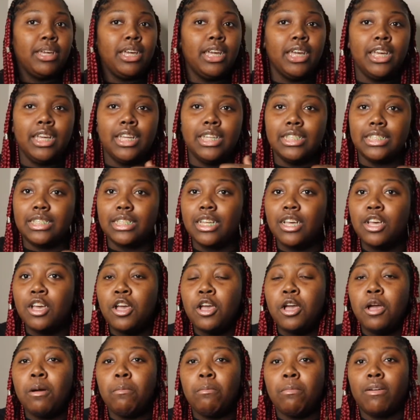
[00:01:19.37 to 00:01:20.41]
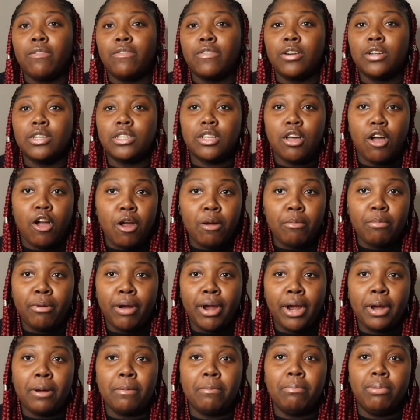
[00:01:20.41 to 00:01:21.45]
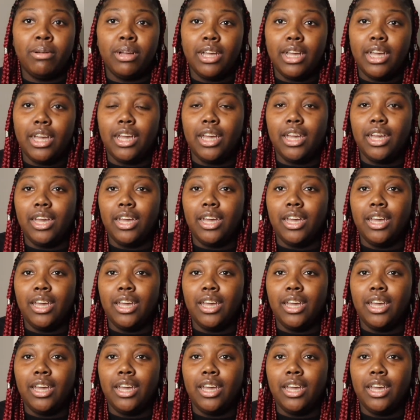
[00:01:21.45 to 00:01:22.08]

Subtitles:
is my first heartbreak. But,